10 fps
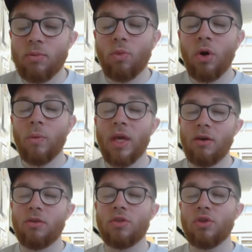And what we're
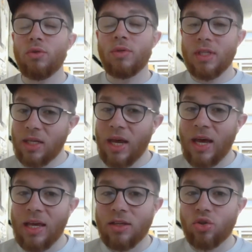going to do
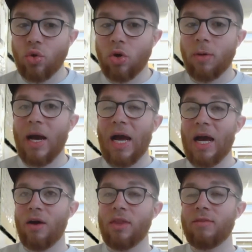today is talk about
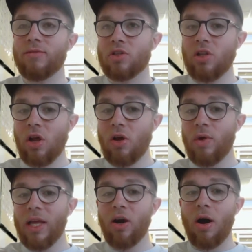how they've
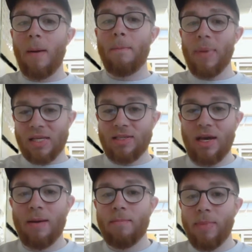slowly got better
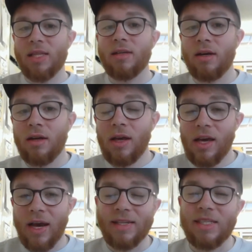and better
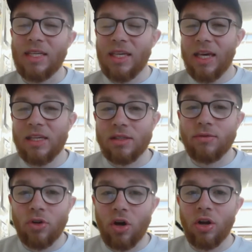as the years
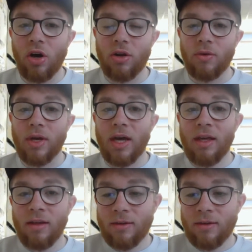have gone on, okay?